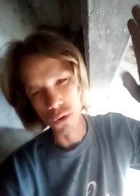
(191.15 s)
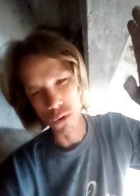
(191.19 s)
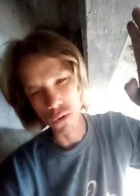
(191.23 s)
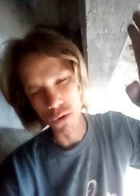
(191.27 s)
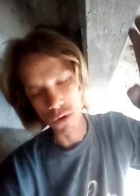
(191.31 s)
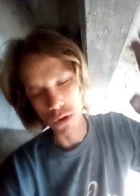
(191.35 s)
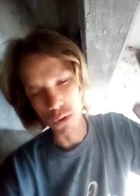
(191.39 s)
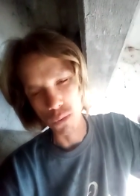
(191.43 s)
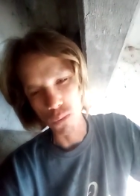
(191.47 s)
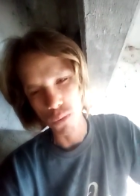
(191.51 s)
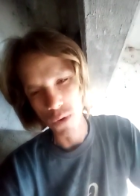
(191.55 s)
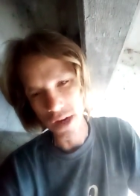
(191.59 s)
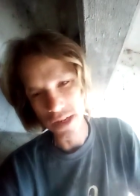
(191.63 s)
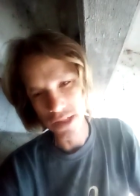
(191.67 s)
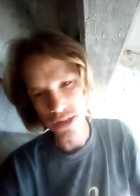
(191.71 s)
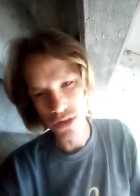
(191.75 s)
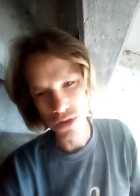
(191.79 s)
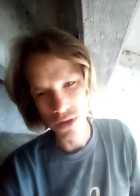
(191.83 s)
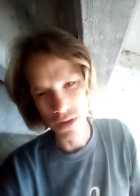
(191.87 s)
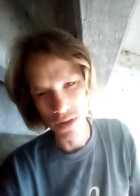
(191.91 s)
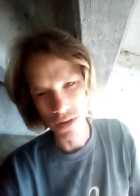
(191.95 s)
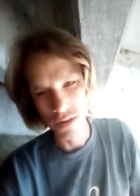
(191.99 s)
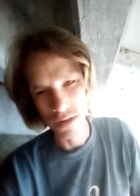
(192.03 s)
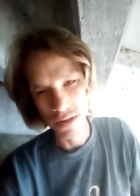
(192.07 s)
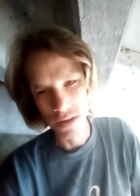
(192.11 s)
or a
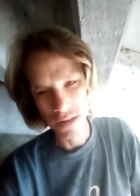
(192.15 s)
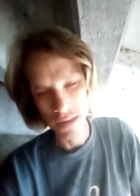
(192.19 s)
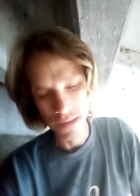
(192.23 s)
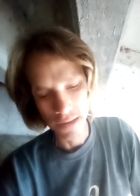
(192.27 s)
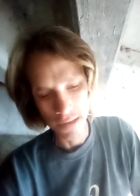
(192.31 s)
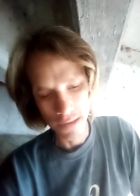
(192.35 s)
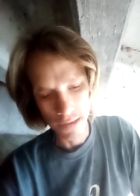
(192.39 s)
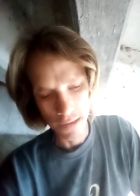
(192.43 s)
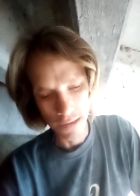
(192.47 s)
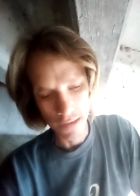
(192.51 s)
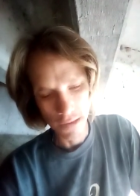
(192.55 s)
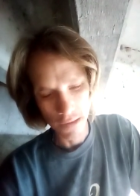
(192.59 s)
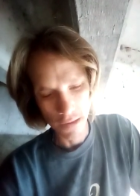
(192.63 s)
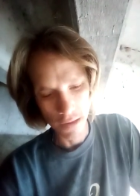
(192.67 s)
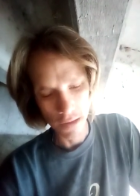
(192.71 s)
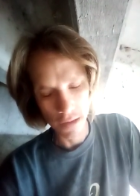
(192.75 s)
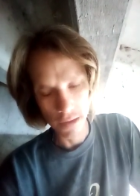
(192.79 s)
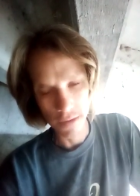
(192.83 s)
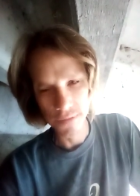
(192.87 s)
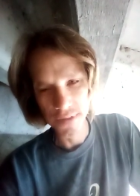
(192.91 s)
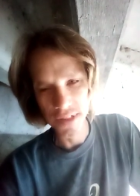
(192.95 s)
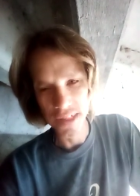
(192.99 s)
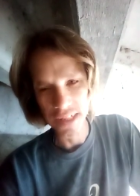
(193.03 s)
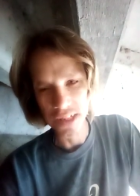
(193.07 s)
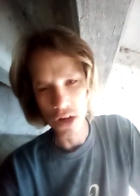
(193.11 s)
watcher
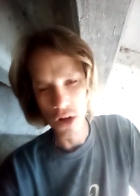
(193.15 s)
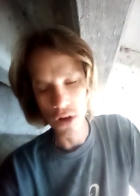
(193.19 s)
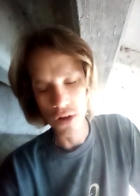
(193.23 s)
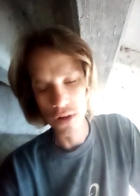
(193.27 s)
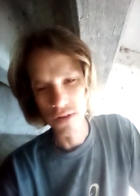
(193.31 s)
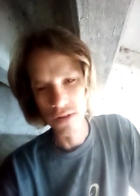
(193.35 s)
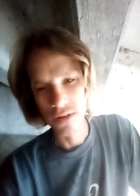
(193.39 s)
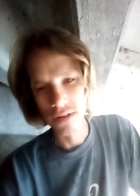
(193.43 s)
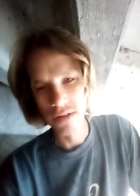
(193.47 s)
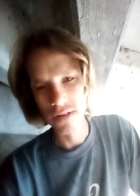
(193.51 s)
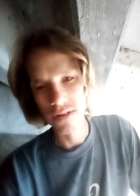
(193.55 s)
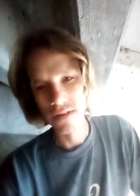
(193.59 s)
of the earth.